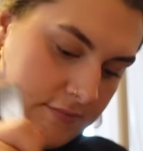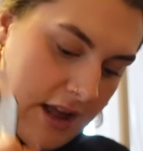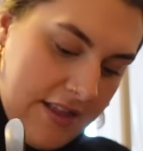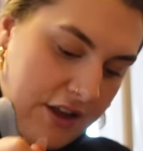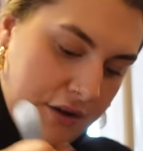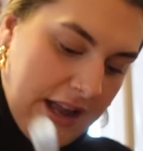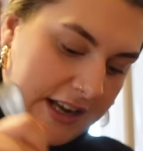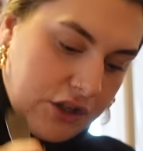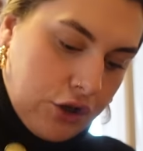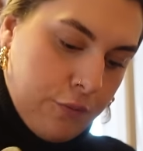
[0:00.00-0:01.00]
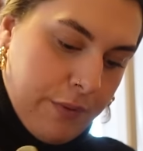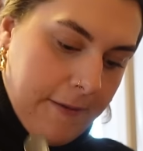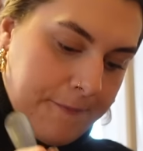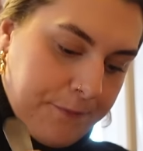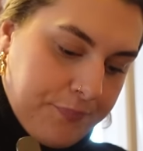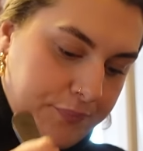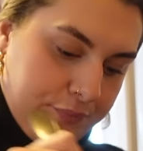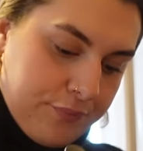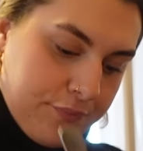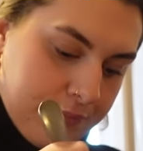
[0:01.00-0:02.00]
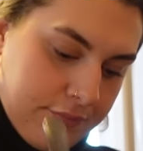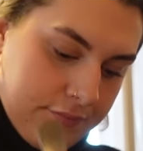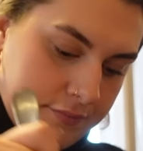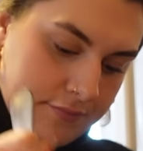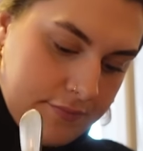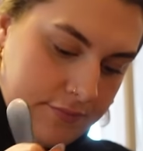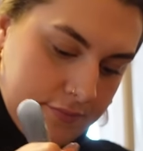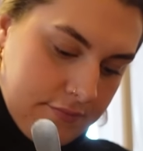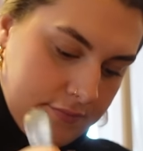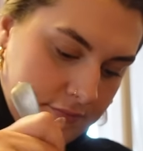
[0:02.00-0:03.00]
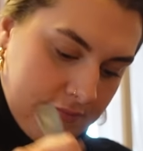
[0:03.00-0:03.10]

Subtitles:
And then you like scoop it. Oh my God.